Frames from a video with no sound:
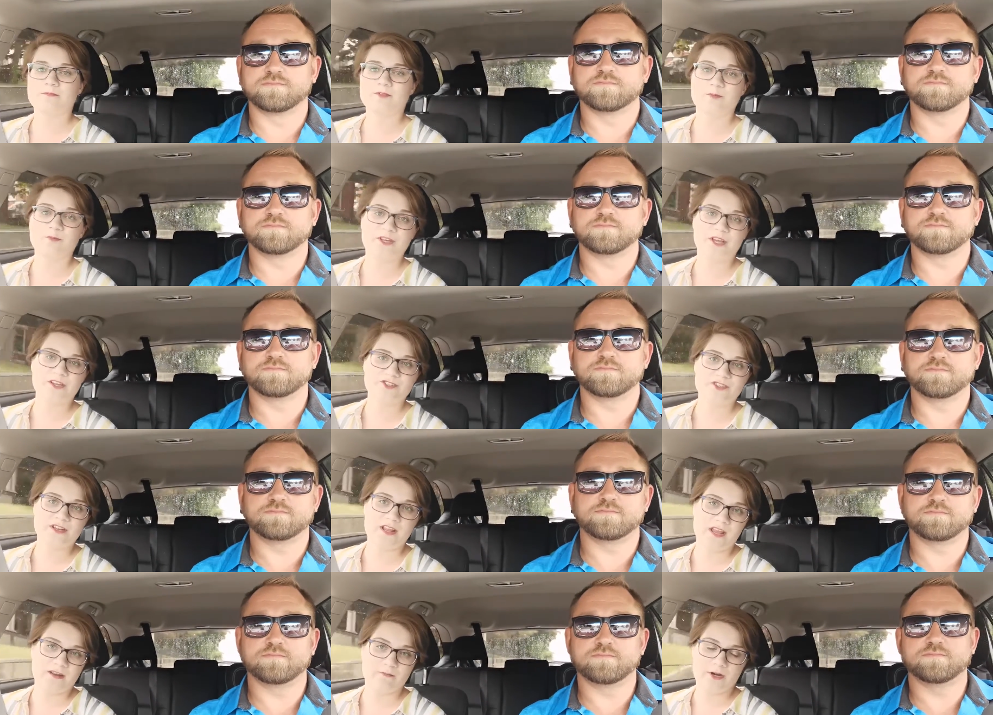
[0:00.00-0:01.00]
Speaker 1: um, communication
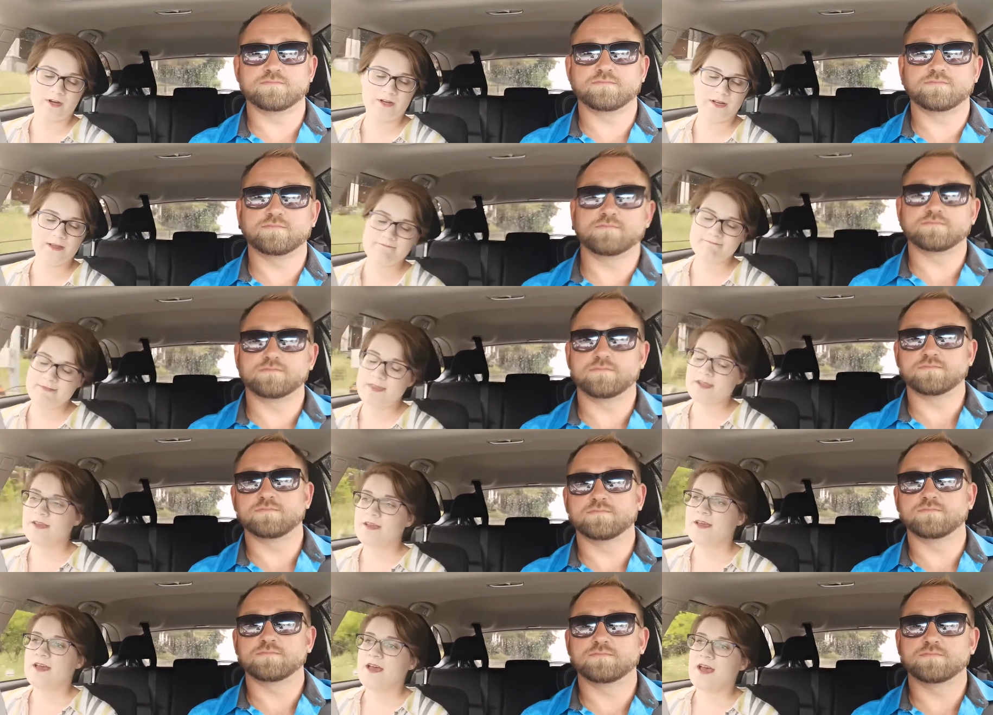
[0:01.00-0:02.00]
and marketing.
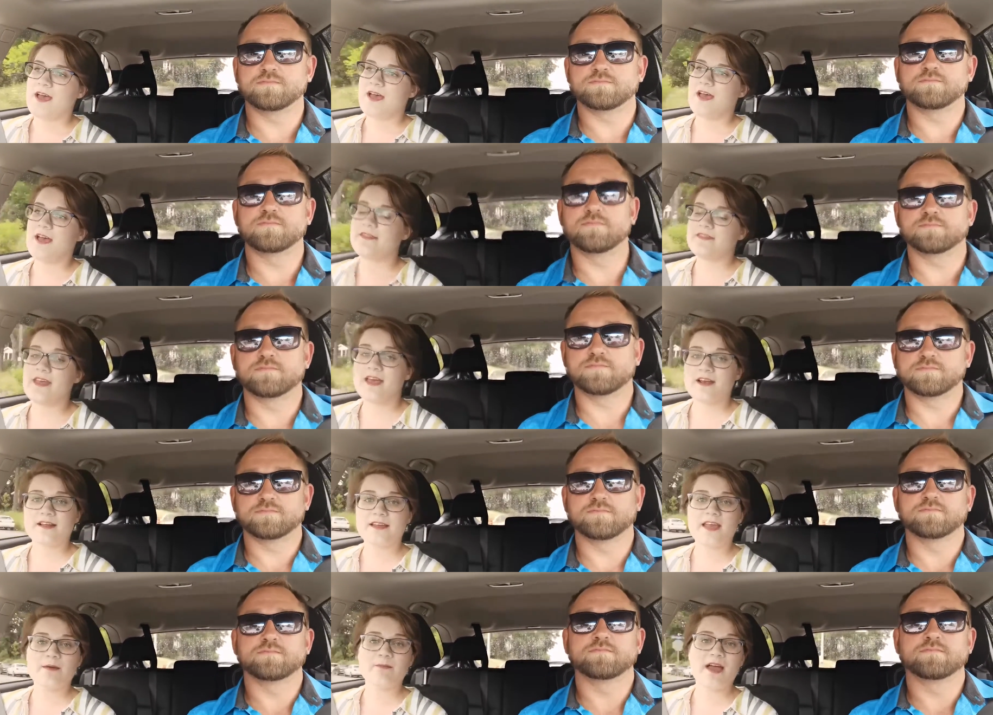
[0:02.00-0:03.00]
And then
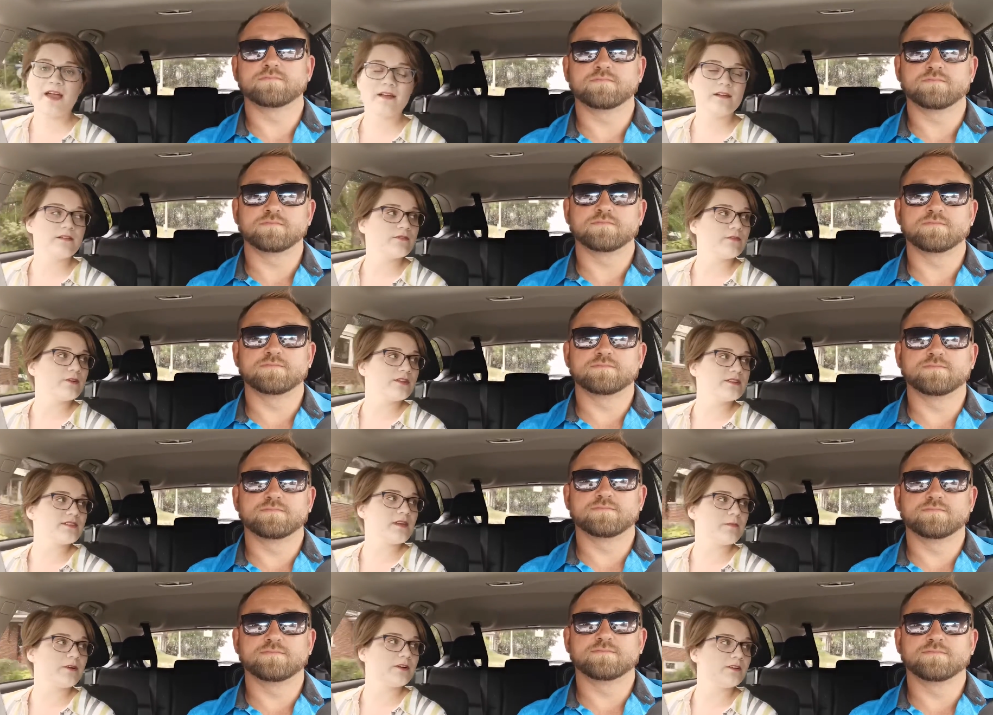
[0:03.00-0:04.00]
I came back for this
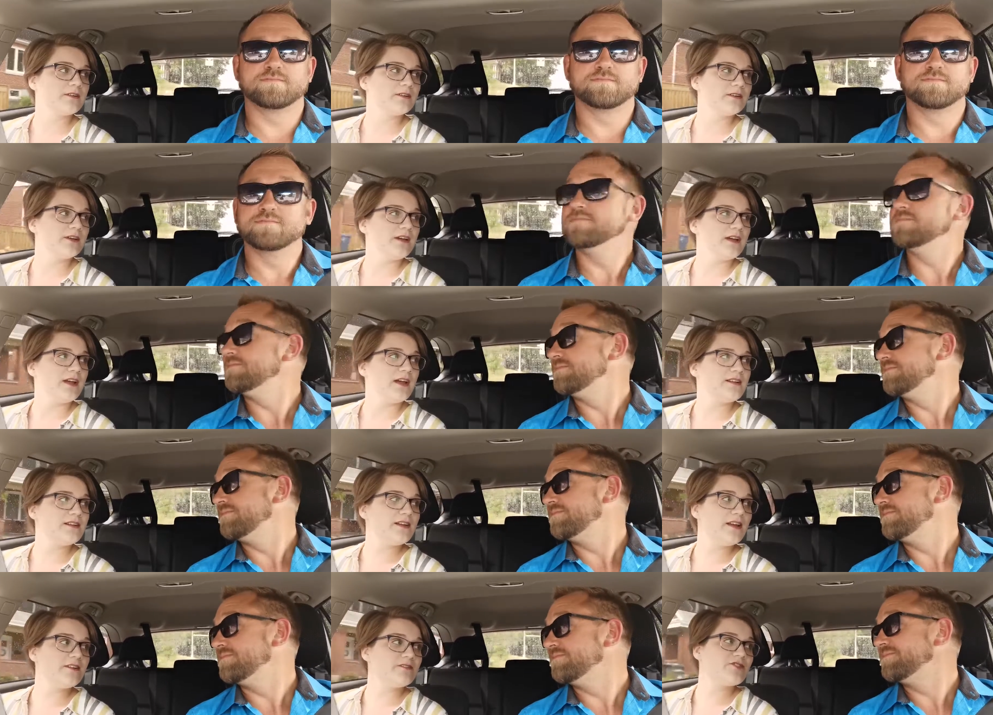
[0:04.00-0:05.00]
summer and
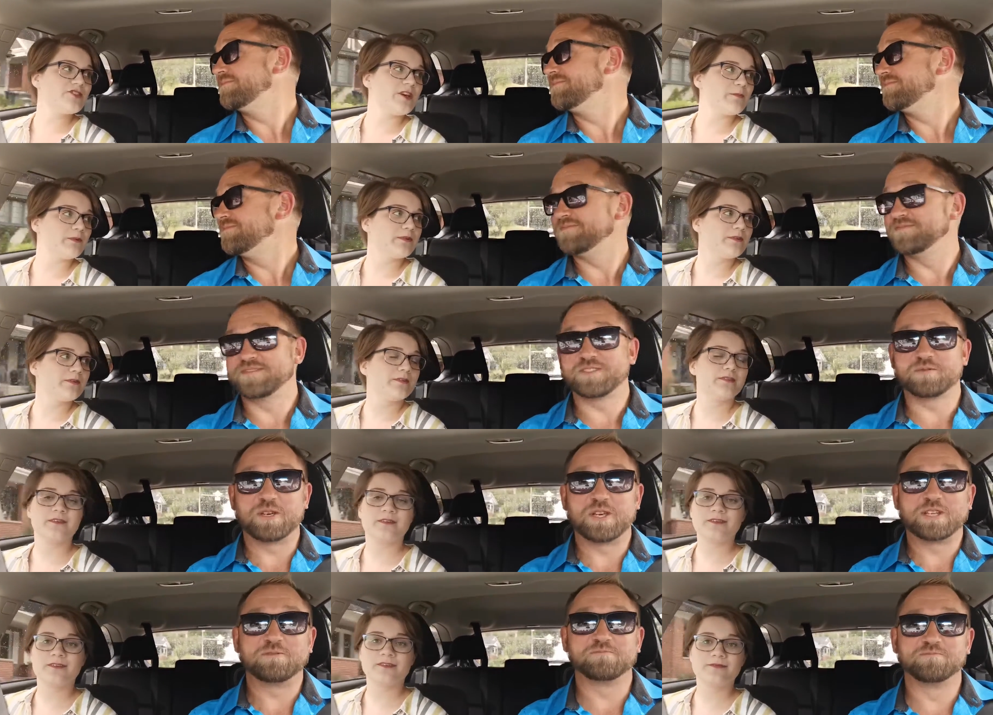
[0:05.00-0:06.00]
did an internship.
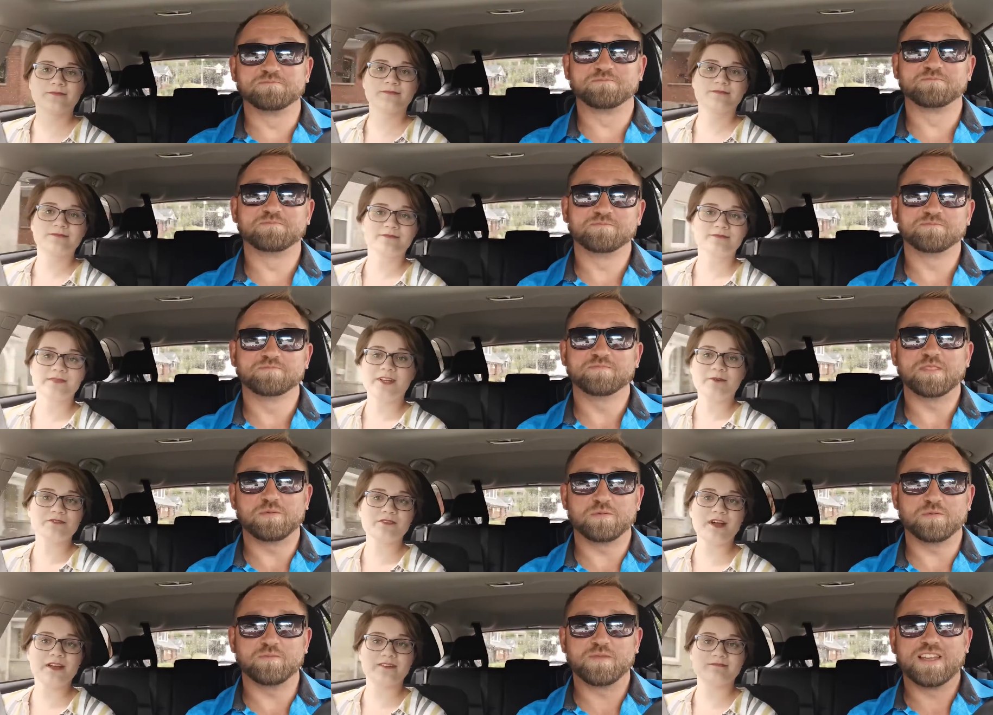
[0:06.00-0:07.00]
Speaker 2: Sweet.
Speaker 1: It
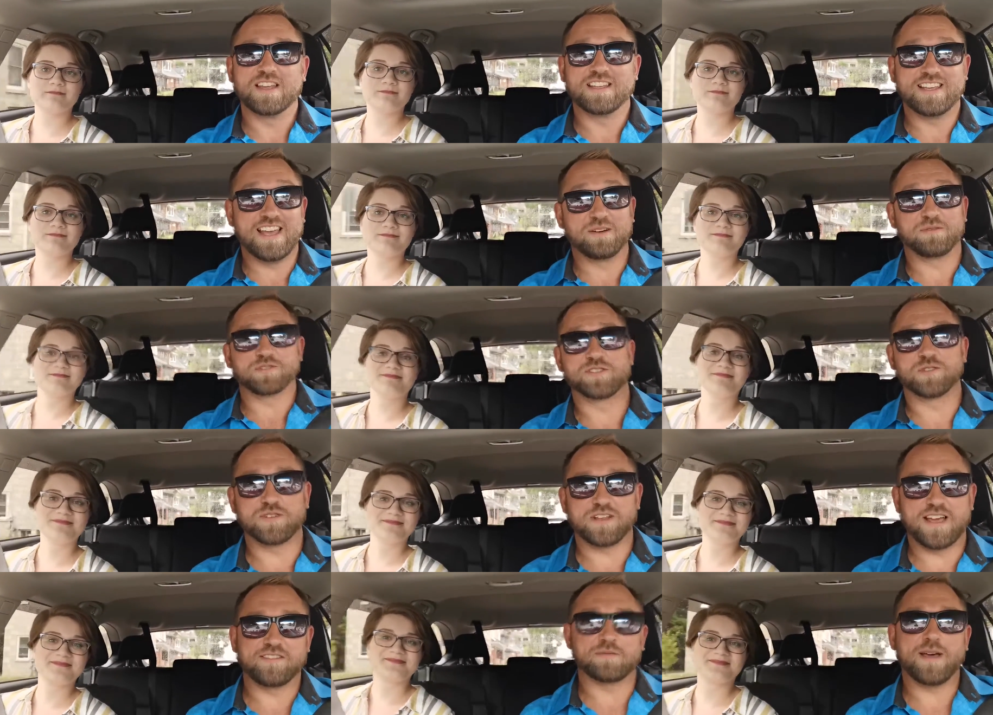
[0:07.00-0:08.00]
was great.
Speaker 2: Yeah, we're
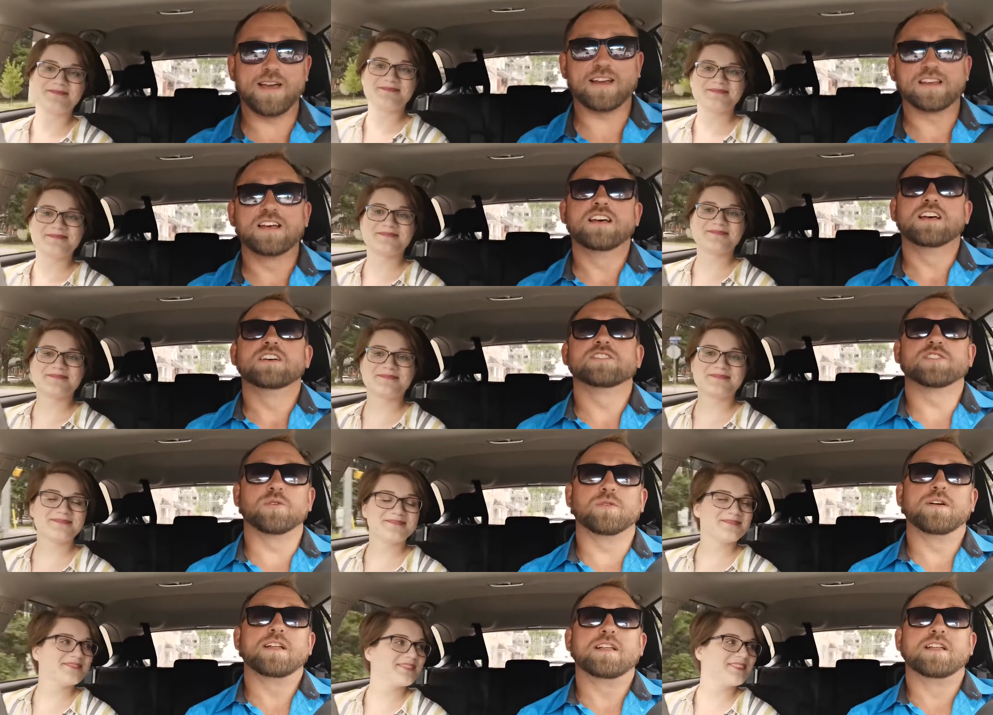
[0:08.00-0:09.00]
stoked to have you back.
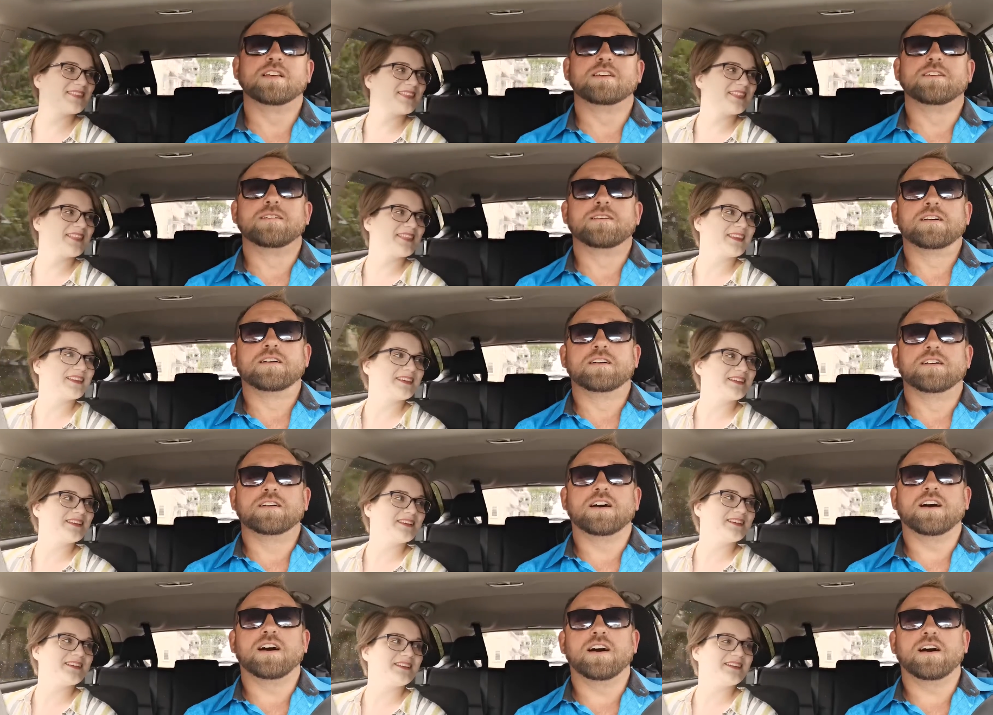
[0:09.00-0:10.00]
So,
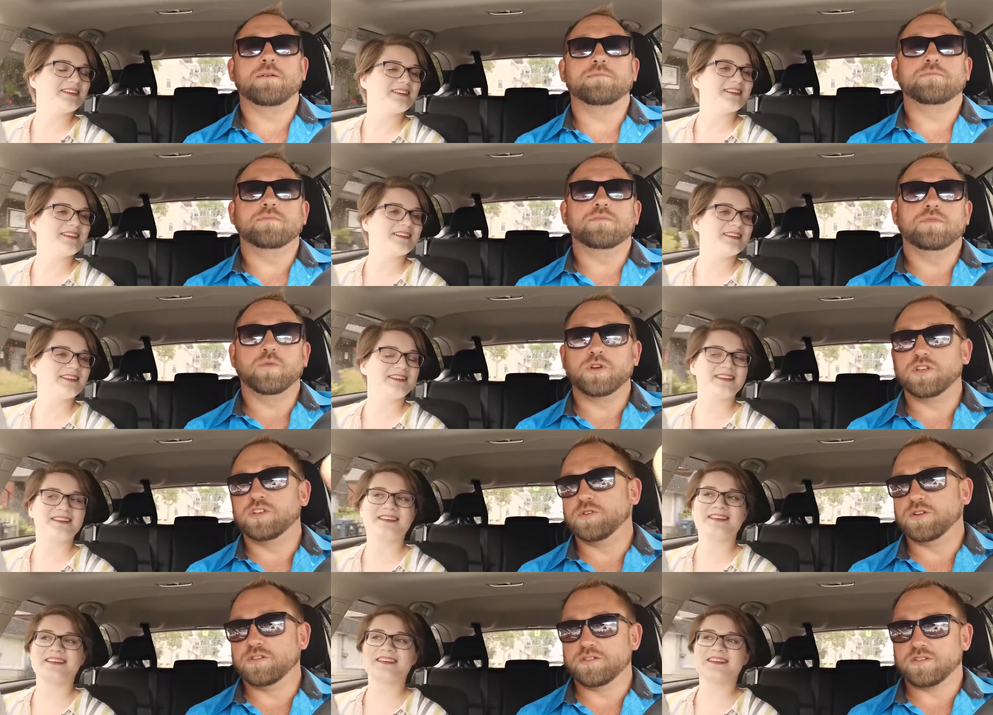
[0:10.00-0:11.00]
um, what are you
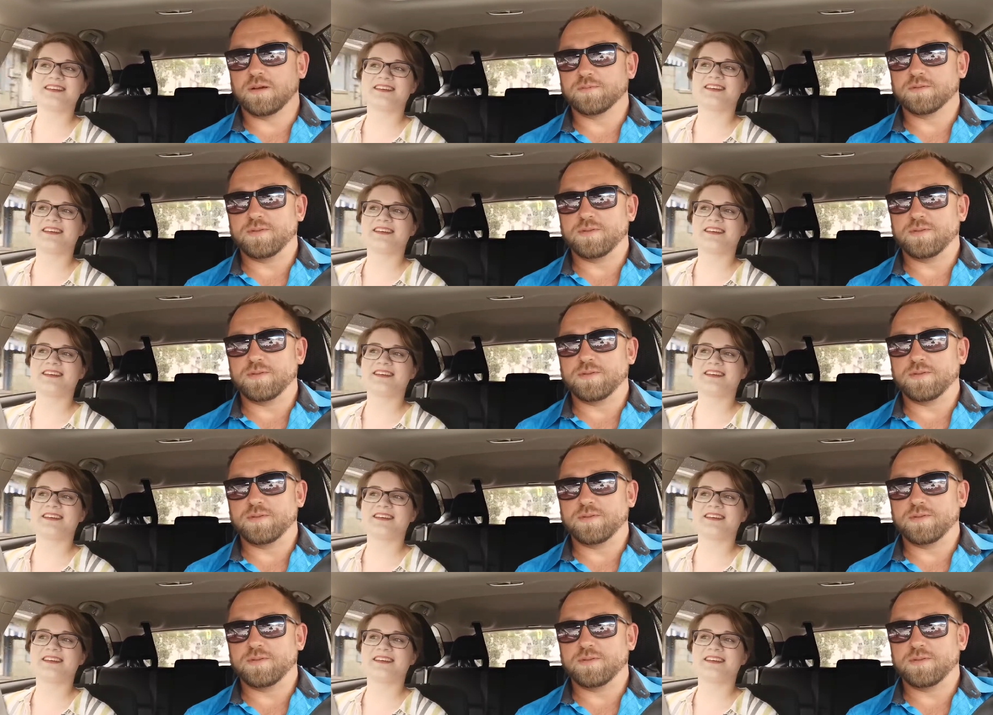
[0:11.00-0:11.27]
doing come